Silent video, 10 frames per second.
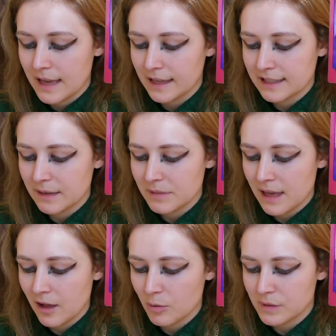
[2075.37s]
Accept the
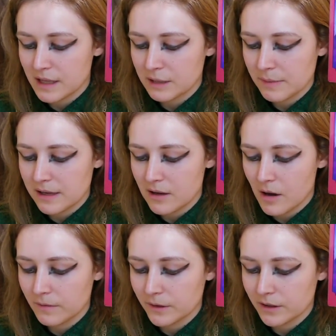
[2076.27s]
help that's being
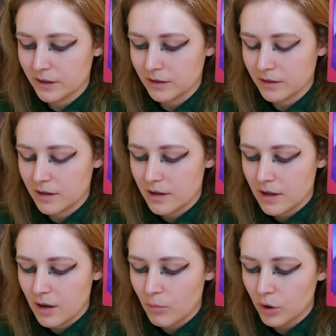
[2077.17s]
offered.
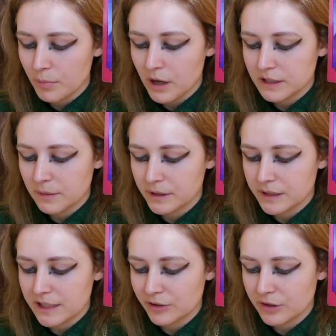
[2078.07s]
More
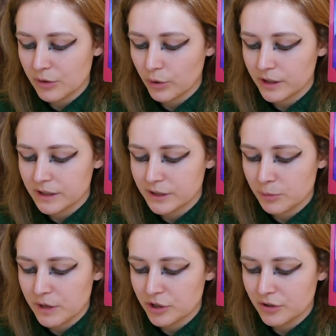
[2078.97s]
possibilities are in the works, so
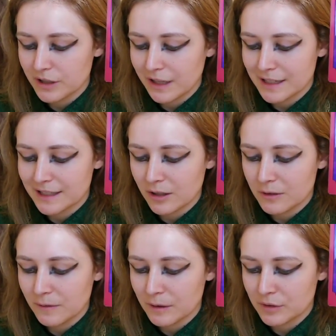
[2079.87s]
be sure to lay a
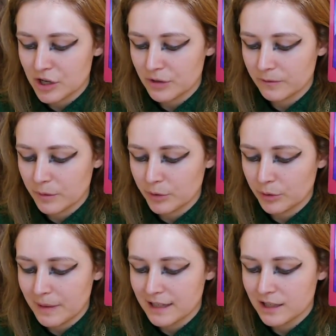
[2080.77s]
solid foundation from your
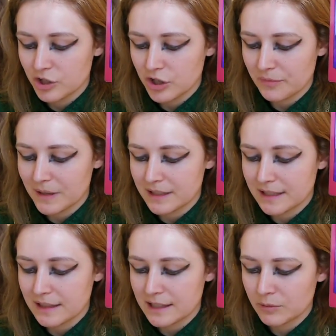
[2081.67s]
past achievements,
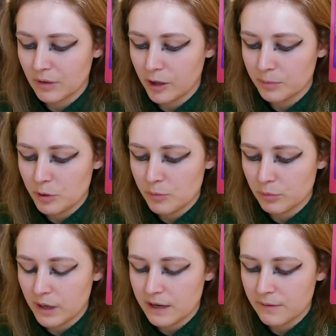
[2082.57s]
and this will help you be
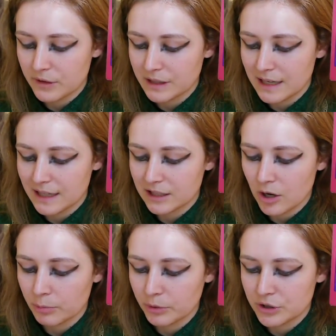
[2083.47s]
ready for the next
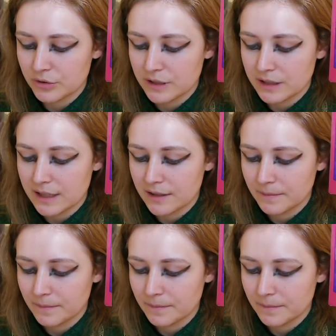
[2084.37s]
opportunity.